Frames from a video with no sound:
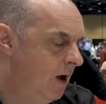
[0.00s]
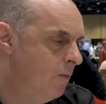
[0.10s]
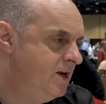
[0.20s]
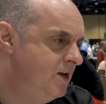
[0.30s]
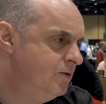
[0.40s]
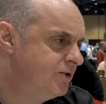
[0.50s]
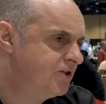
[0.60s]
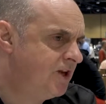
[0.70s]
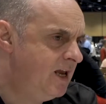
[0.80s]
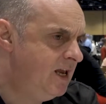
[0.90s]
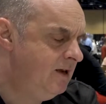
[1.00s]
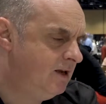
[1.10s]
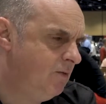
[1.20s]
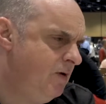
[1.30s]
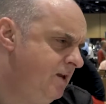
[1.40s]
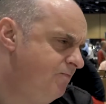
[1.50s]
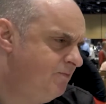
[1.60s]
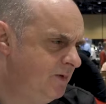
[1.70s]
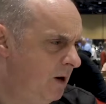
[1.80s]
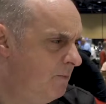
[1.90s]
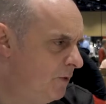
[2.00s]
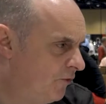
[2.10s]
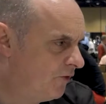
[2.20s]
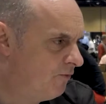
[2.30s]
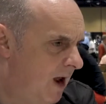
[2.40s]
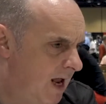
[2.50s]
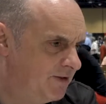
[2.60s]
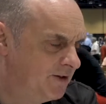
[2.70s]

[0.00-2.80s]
And when you were to say, "Can we, boost the red?"